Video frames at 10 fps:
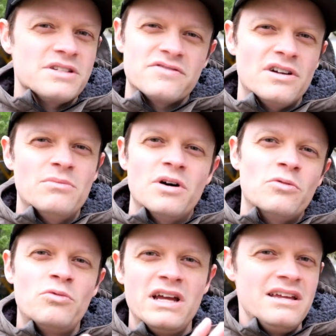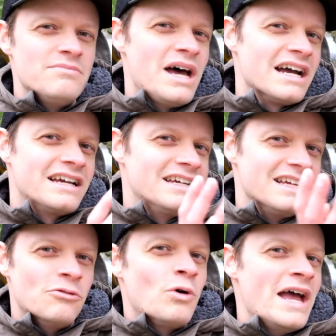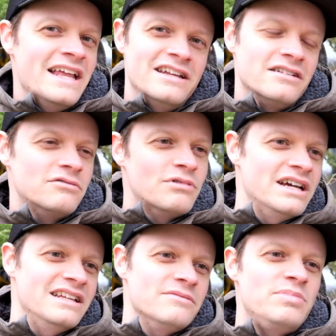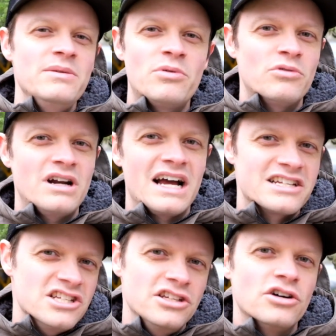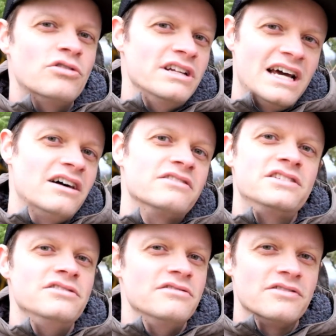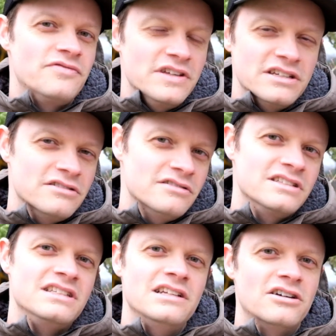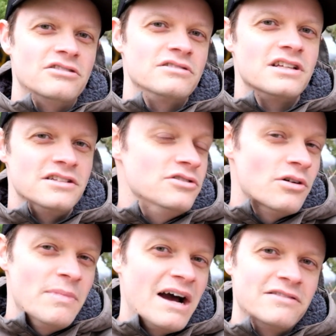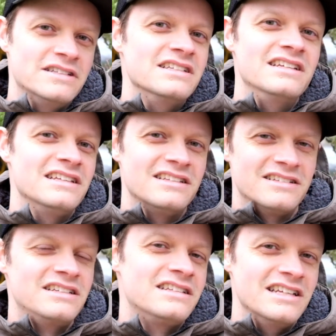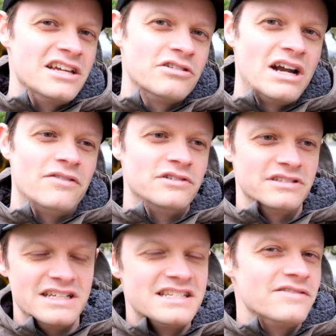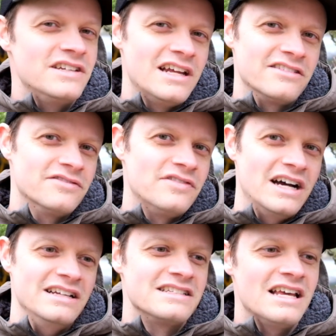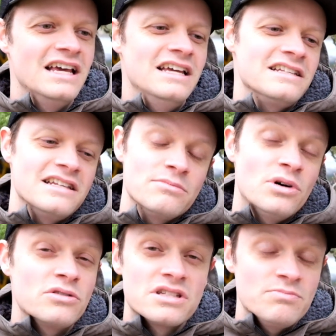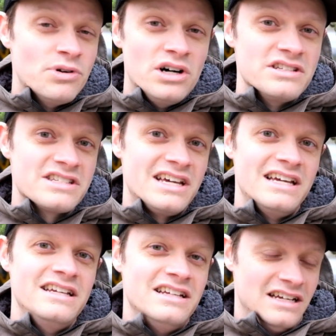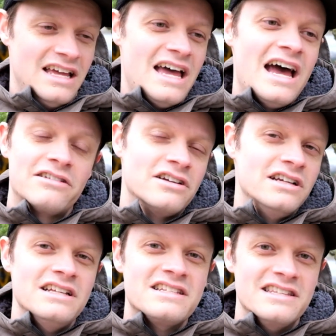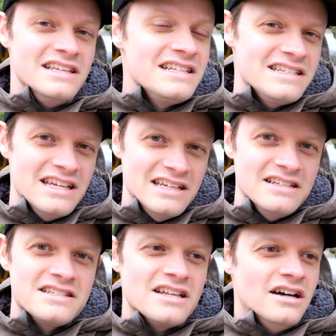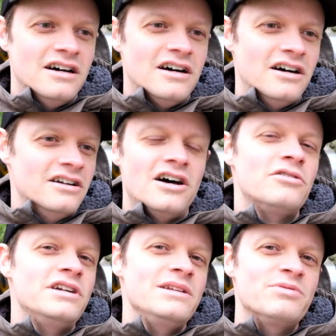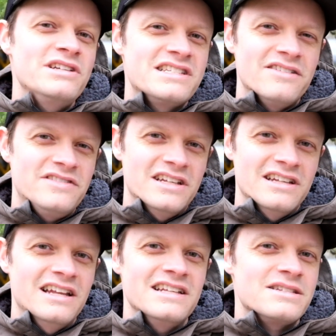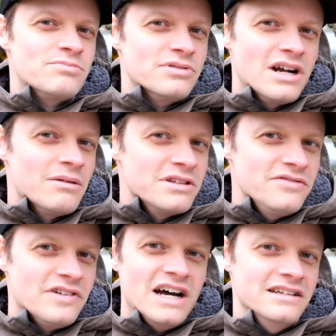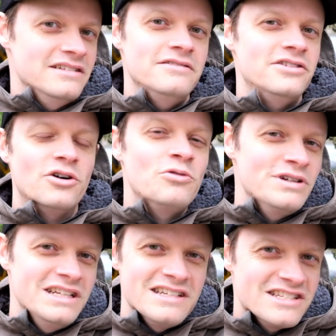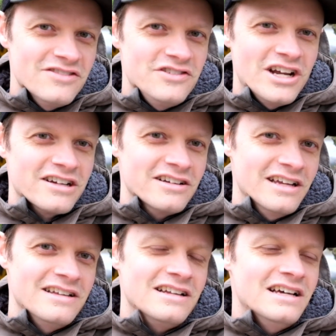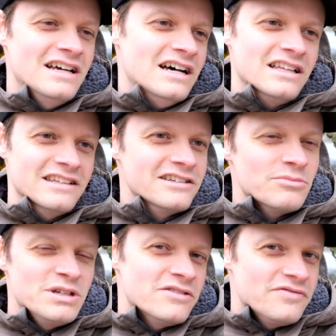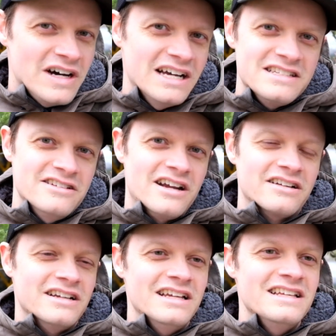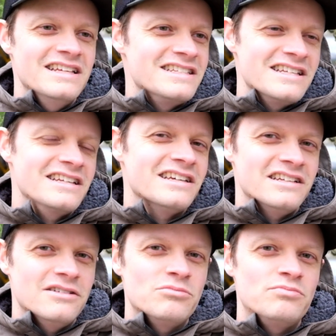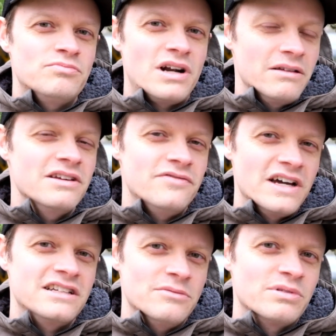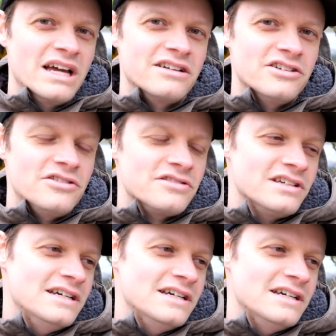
from way back when people were actually going out to the field, to a mountain to get gravel, and they sifted out the fines. He says most bonsai aggregates these days are already pre-sifted, and it's probably fine. You don't need to sift your aggregate. A little bit of fines in your aggregate isn't gonna probably affect your plant growth.